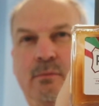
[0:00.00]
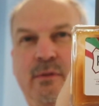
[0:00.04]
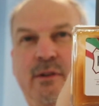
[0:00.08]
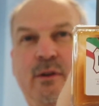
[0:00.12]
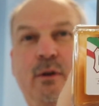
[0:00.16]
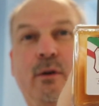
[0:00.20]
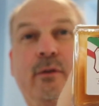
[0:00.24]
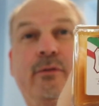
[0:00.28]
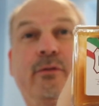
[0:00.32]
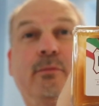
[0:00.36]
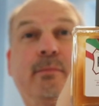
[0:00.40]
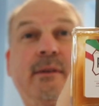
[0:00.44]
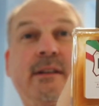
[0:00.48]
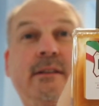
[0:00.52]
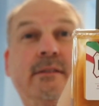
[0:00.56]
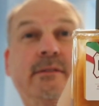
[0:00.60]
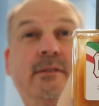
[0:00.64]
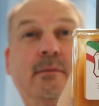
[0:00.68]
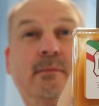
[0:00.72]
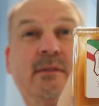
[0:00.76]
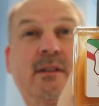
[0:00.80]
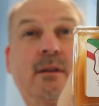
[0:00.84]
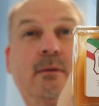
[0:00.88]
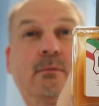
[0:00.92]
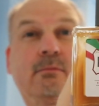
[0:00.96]
But they are for me because
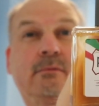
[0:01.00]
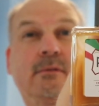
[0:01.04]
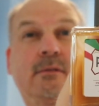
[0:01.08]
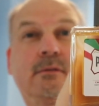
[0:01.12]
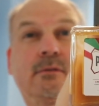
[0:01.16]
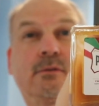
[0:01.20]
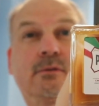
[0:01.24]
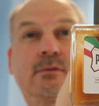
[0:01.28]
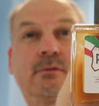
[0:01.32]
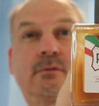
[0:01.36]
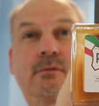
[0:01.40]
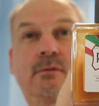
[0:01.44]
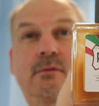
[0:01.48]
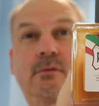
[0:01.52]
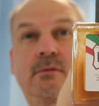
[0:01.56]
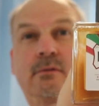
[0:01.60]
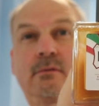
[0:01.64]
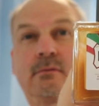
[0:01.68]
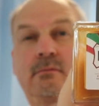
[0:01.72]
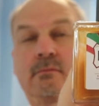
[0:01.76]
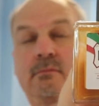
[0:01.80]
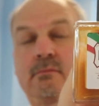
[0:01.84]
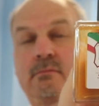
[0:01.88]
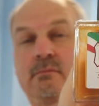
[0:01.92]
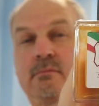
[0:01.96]
I'm an old
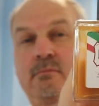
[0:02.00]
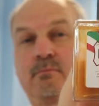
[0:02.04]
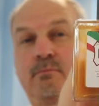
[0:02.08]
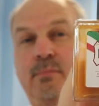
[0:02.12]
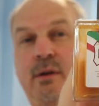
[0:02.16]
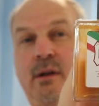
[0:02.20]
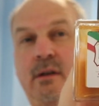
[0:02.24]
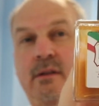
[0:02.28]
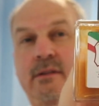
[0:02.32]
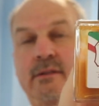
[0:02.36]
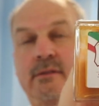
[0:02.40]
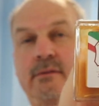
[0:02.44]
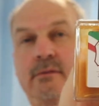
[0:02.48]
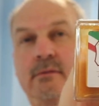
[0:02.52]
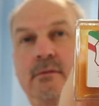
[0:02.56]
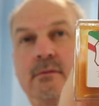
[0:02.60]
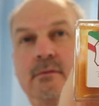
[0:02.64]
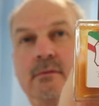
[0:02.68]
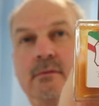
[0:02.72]
person.